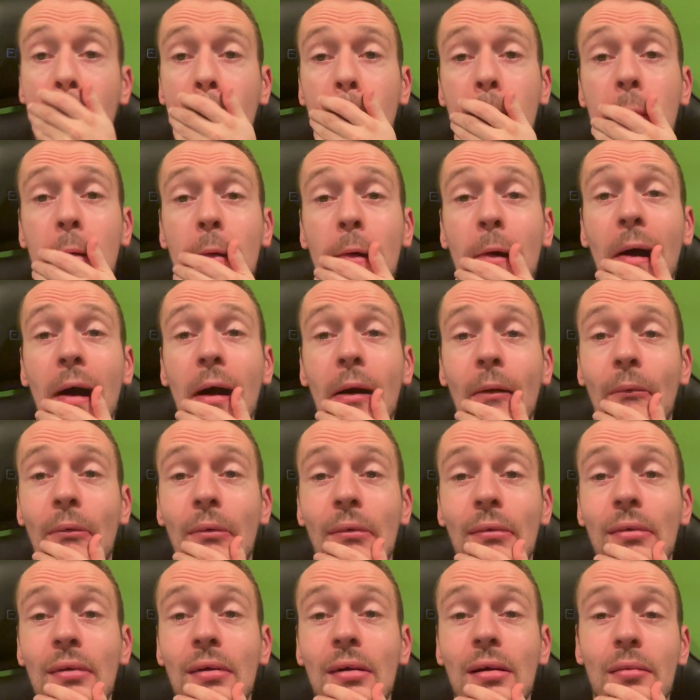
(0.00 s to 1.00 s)
Bro.
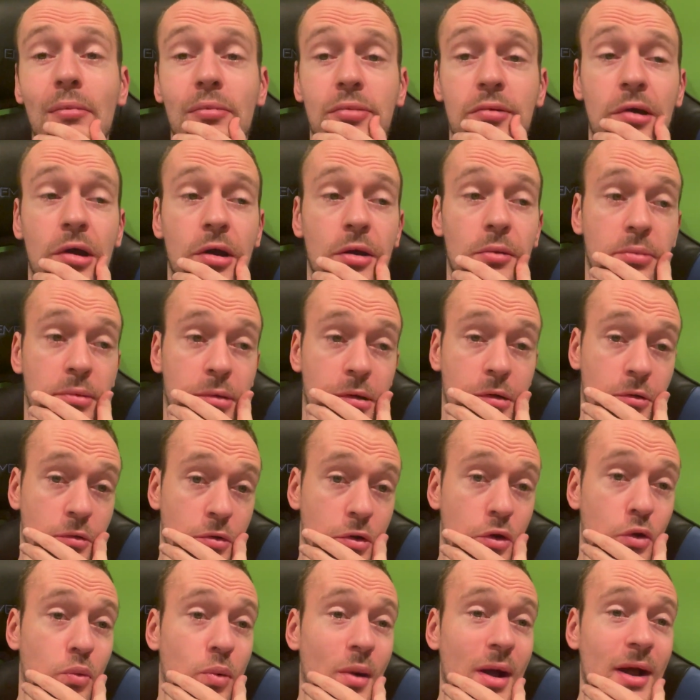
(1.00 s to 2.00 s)

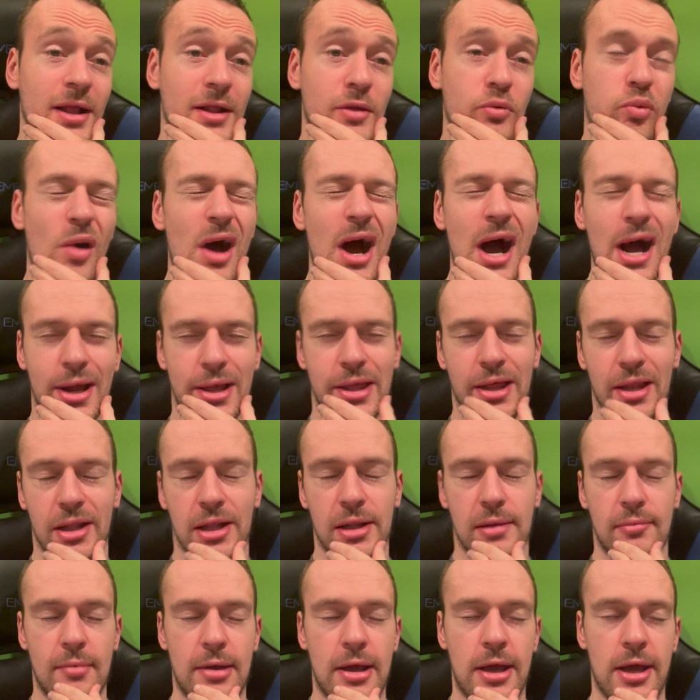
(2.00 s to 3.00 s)
Quez
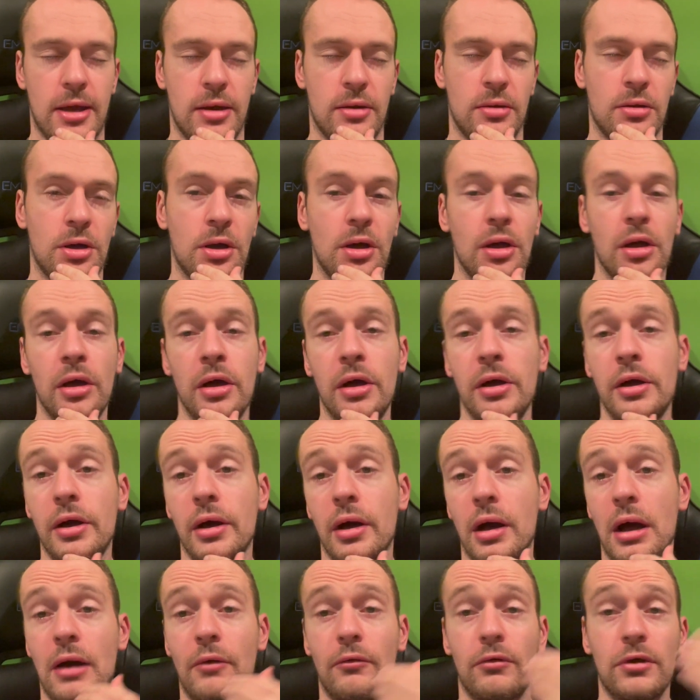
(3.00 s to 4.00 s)
Watkins, man.
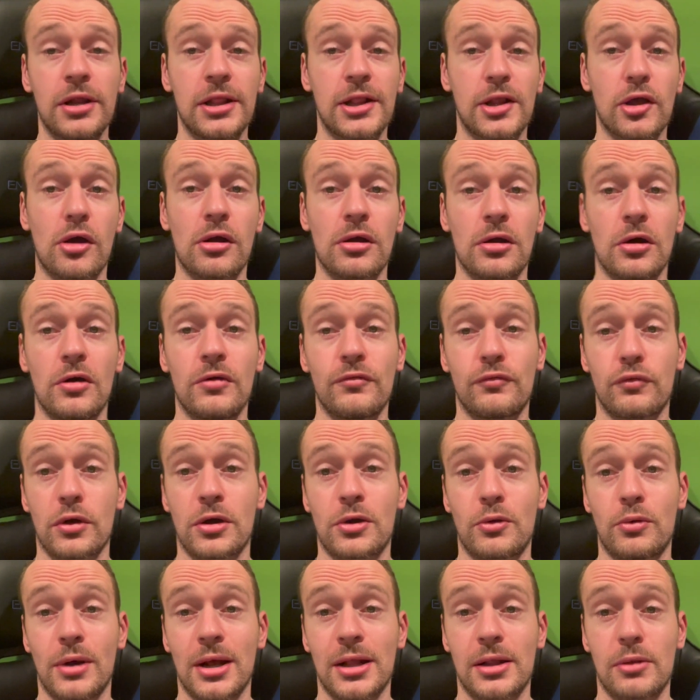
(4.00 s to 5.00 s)
I want to start off with
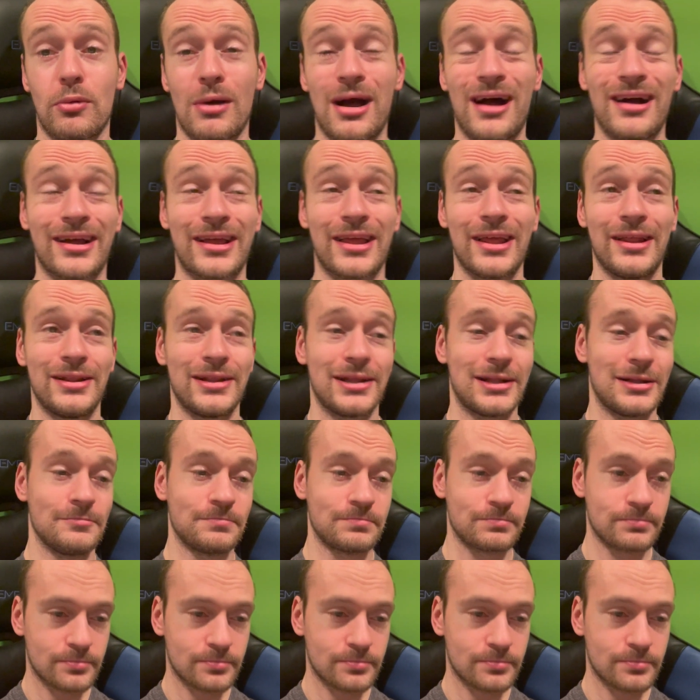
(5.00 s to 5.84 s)
Quez Watkins.